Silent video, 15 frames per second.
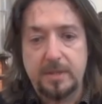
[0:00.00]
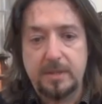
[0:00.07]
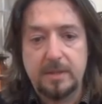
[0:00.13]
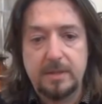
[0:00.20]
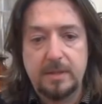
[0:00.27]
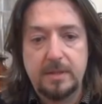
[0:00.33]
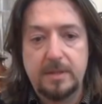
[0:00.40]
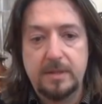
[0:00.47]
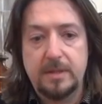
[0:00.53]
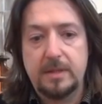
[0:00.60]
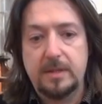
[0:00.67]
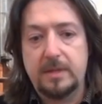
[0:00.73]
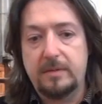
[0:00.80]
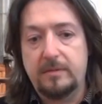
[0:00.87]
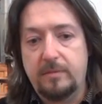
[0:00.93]

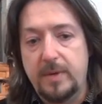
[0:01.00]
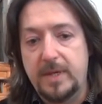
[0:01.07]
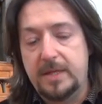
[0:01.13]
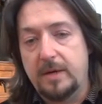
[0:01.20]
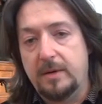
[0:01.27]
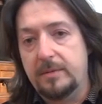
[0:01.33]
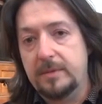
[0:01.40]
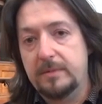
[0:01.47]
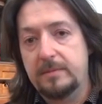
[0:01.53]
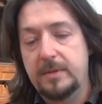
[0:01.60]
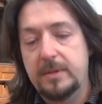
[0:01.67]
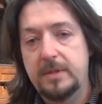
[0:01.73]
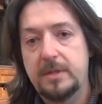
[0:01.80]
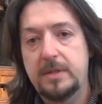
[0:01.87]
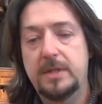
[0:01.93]
And if we don't,
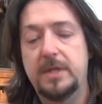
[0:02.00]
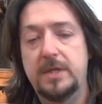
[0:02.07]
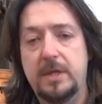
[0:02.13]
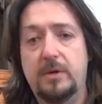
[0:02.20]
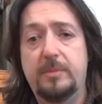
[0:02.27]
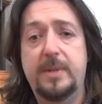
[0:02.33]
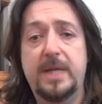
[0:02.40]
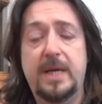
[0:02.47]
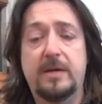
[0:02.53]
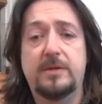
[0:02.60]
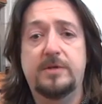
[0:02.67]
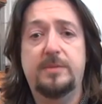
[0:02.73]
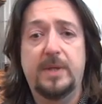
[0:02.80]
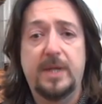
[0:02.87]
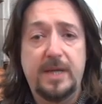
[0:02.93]
then nobody
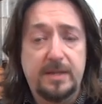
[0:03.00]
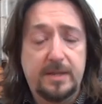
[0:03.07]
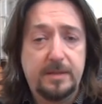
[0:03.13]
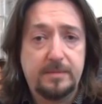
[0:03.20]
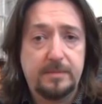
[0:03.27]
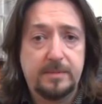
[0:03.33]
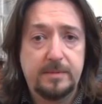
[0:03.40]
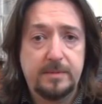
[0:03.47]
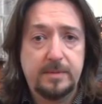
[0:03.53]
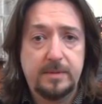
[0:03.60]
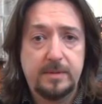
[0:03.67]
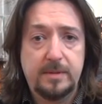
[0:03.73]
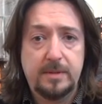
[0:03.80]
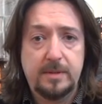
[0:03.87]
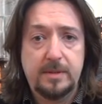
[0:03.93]
else will either.
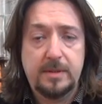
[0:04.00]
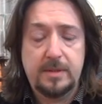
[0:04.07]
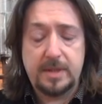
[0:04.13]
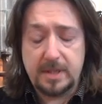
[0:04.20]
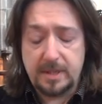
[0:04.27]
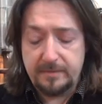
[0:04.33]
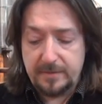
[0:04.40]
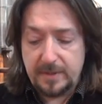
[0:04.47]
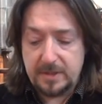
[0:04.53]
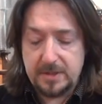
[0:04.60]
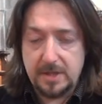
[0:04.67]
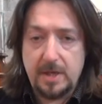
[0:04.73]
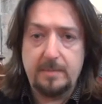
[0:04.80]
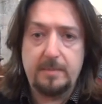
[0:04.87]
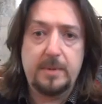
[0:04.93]
Thank you for your
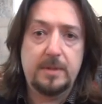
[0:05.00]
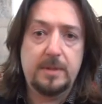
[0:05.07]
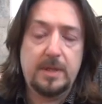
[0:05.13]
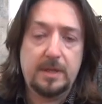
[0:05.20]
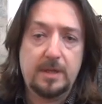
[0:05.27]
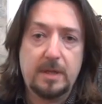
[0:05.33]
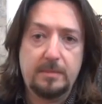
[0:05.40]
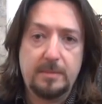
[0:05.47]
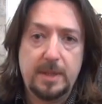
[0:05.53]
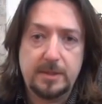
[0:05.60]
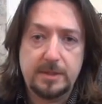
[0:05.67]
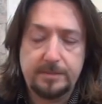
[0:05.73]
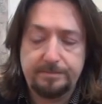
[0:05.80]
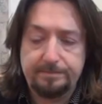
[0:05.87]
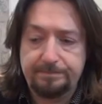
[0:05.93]
time and God
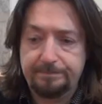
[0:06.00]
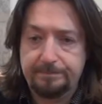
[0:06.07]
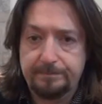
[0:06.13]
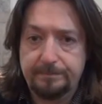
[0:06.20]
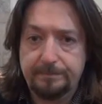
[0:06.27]
bless.